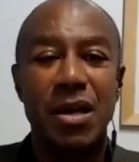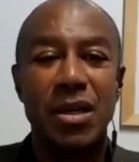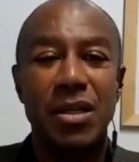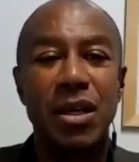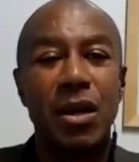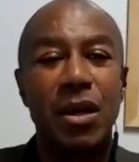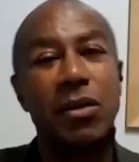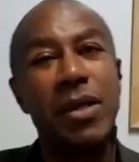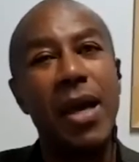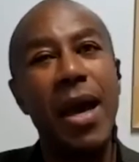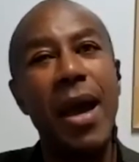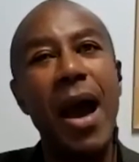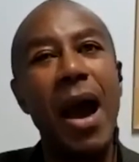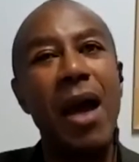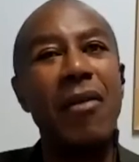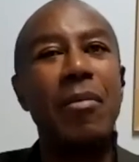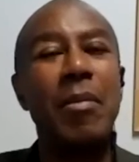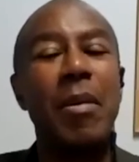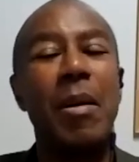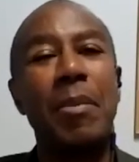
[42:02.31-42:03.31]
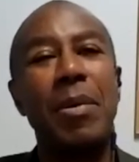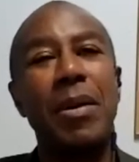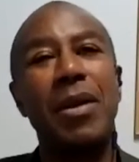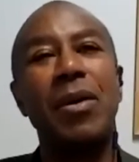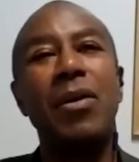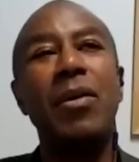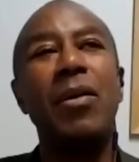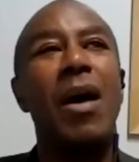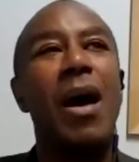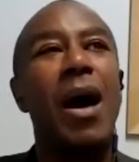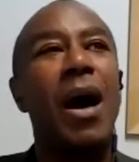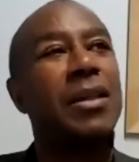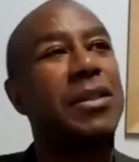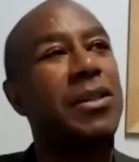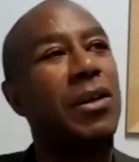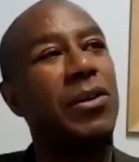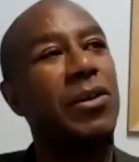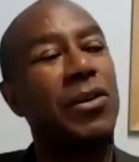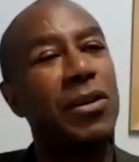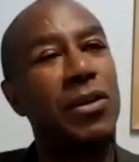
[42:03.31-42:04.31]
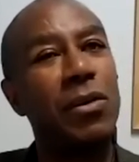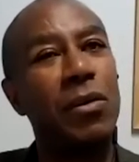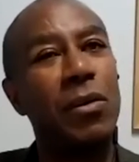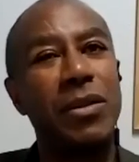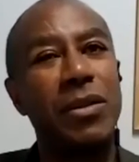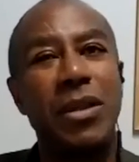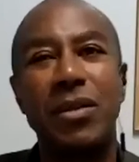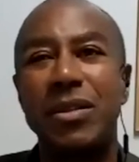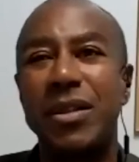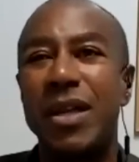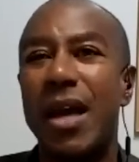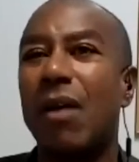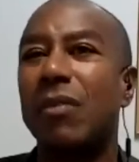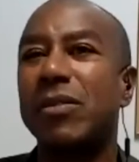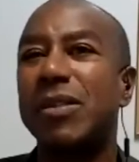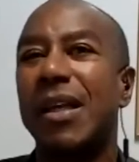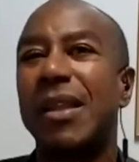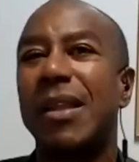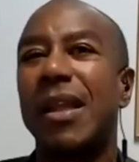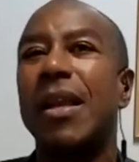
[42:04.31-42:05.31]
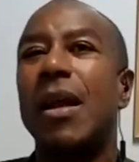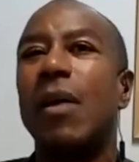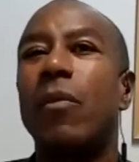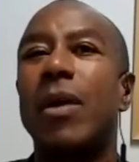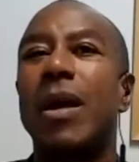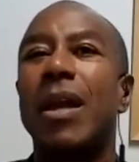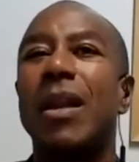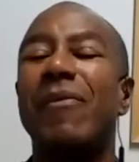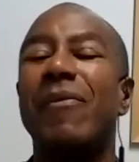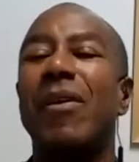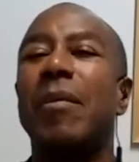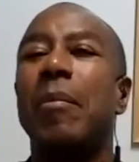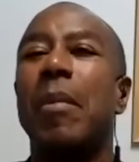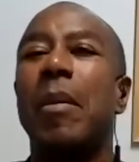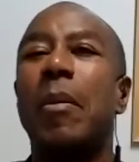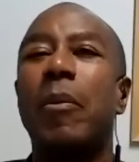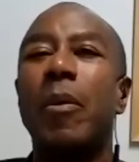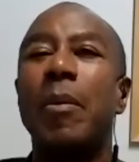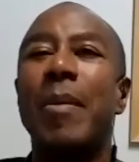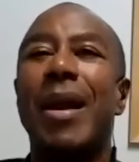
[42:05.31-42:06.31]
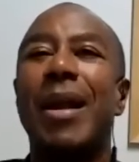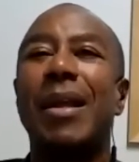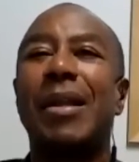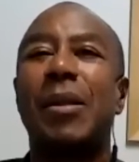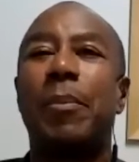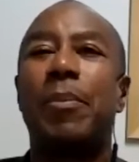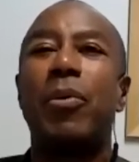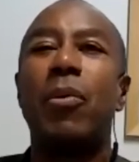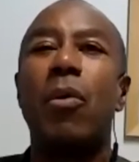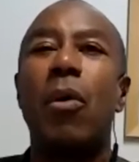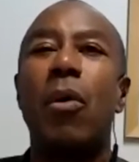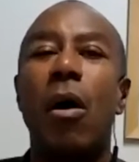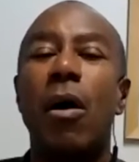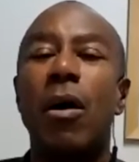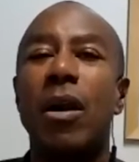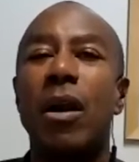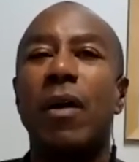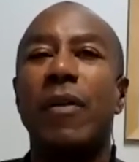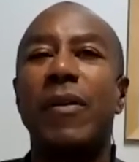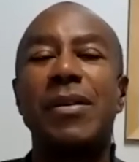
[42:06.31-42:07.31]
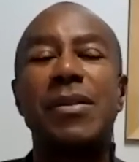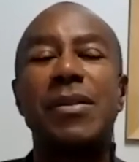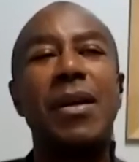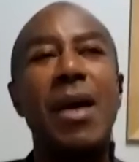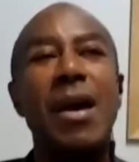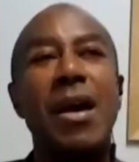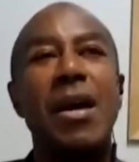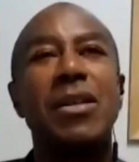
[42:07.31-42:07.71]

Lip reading: She goes, hey, I remember you. I said, you do? She goes, yeah, I was at the networking event. Remember we met at the pool hall and all this?